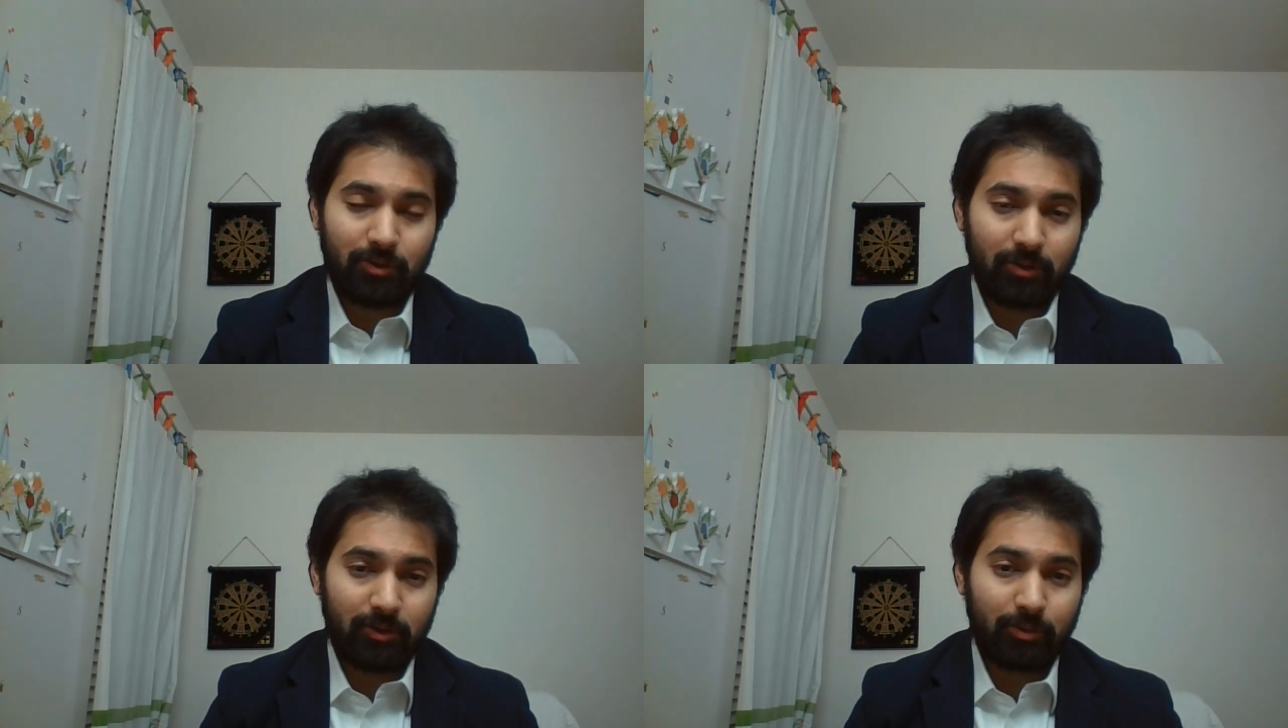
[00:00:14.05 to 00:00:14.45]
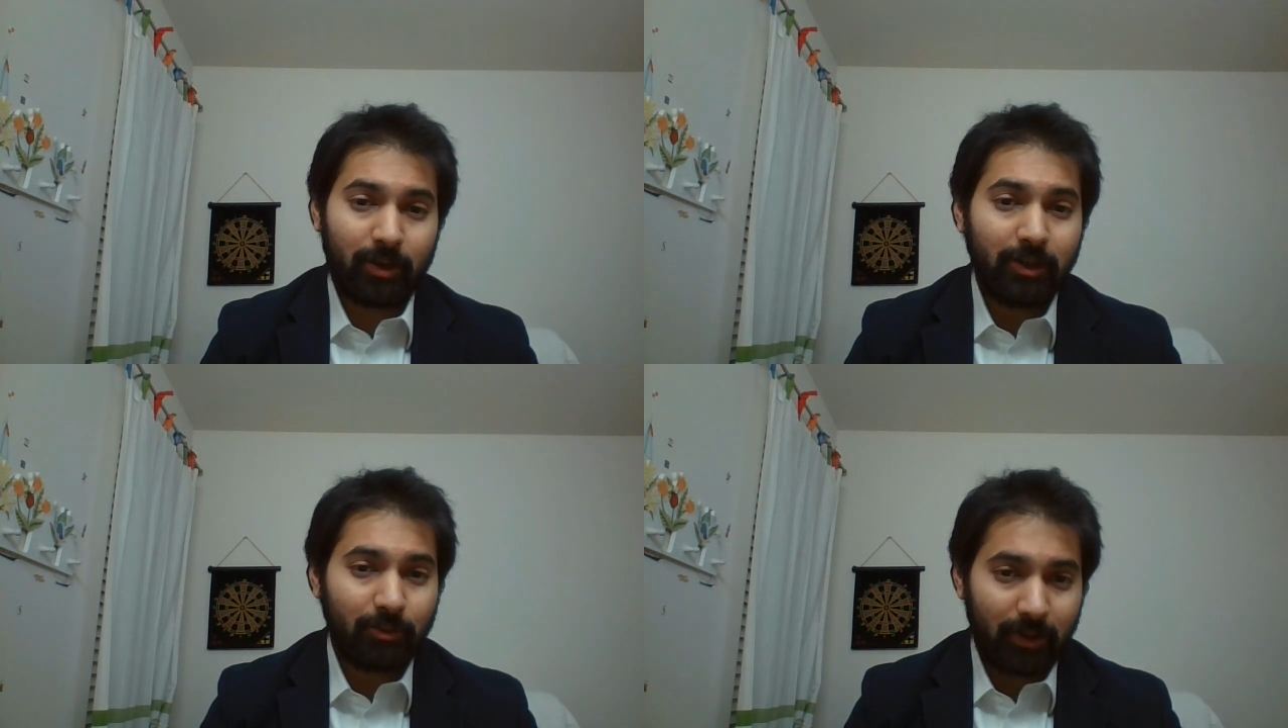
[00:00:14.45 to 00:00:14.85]

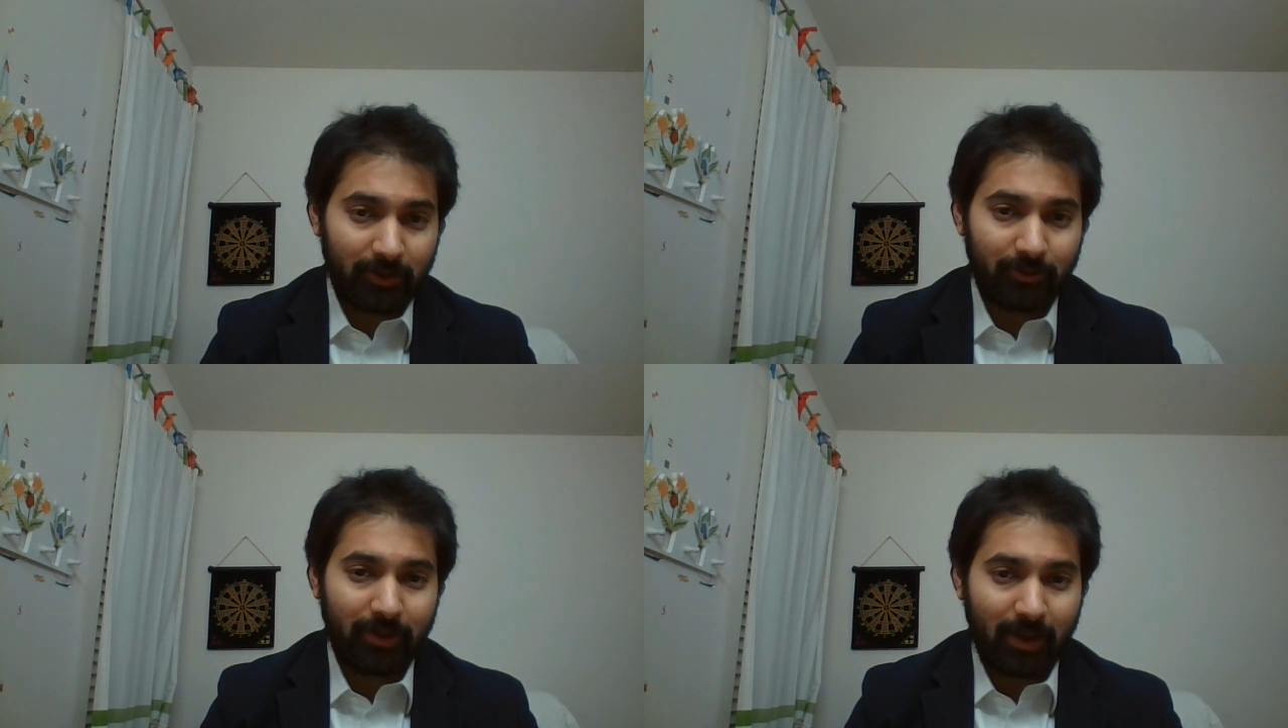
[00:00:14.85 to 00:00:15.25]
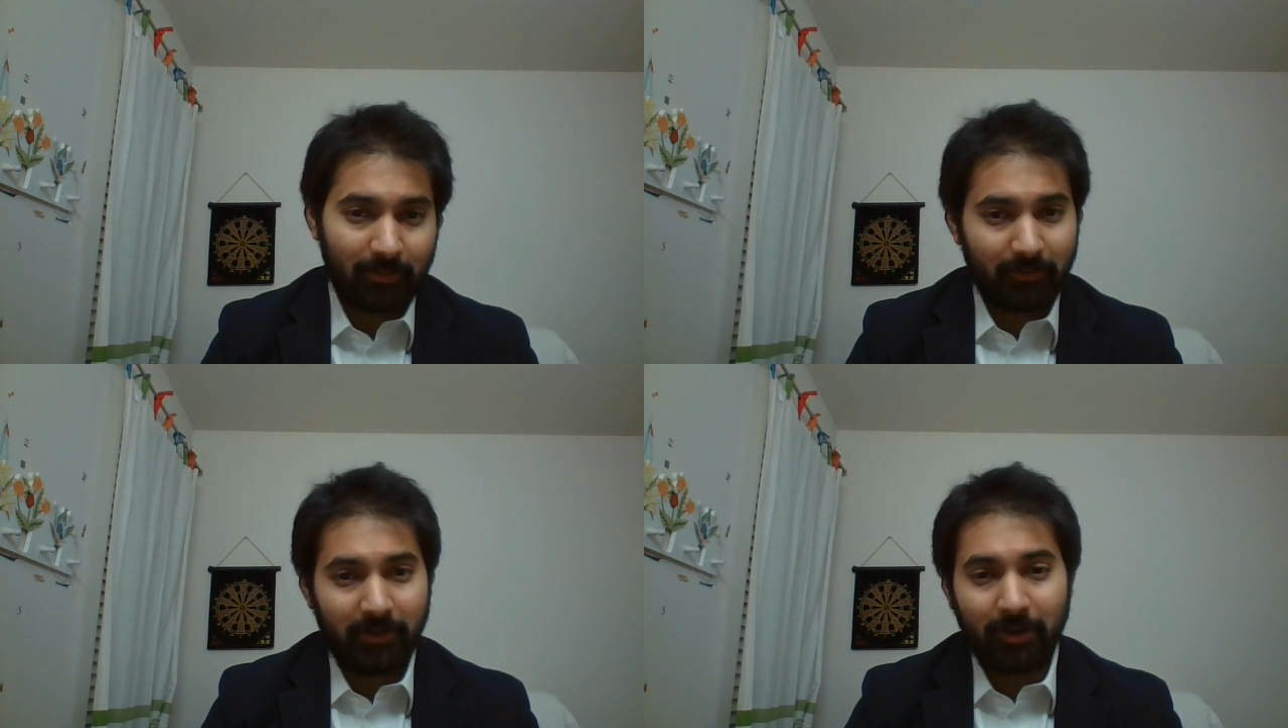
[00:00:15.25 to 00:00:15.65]
2023
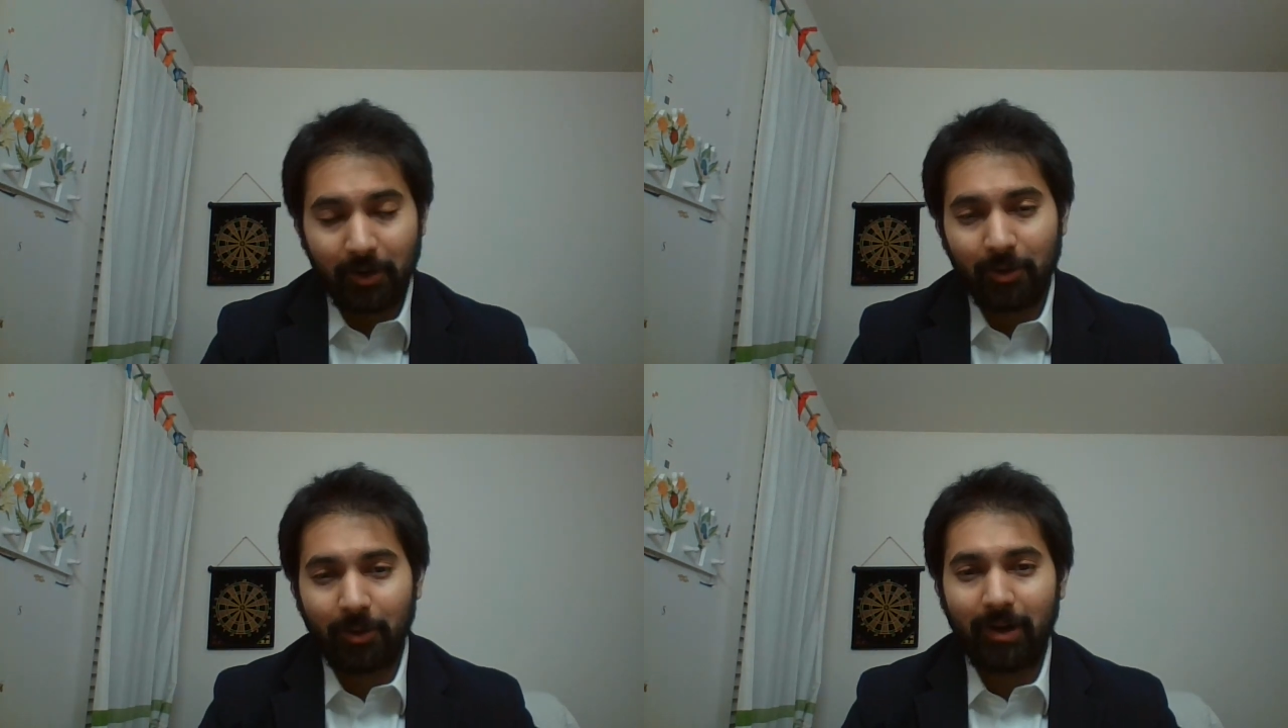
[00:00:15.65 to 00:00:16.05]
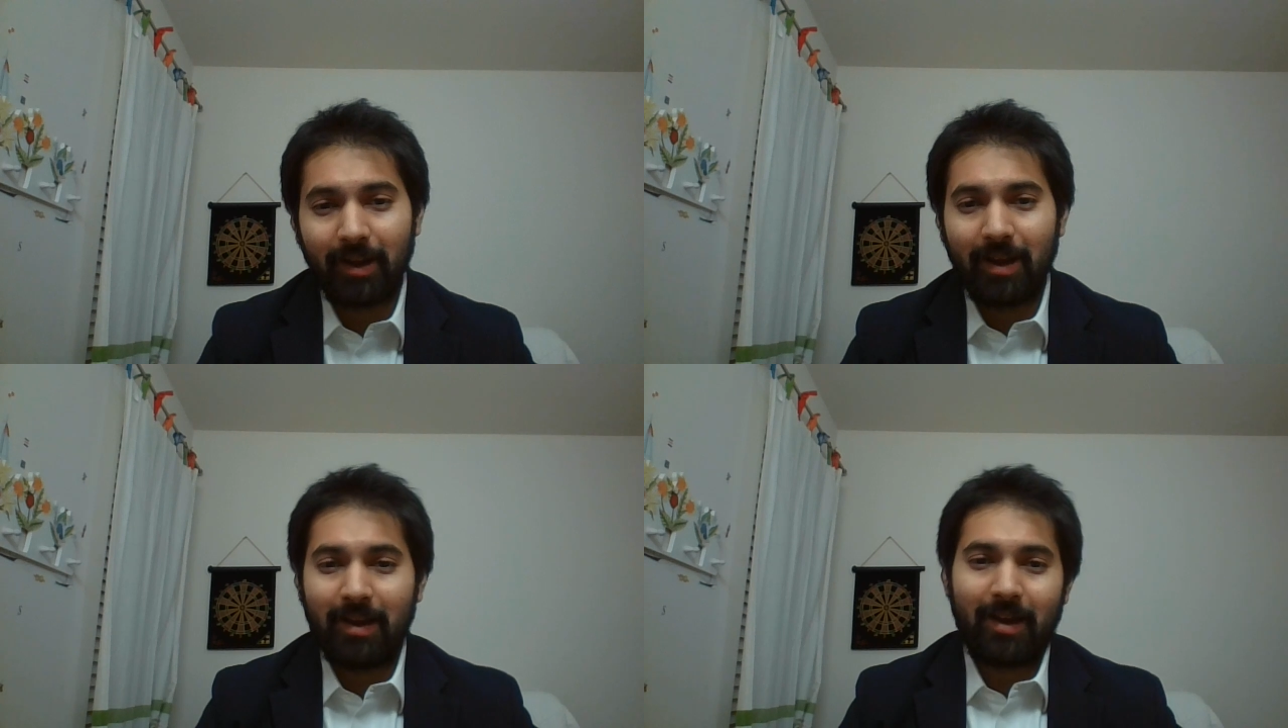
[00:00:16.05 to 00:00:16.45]
MFE cohort,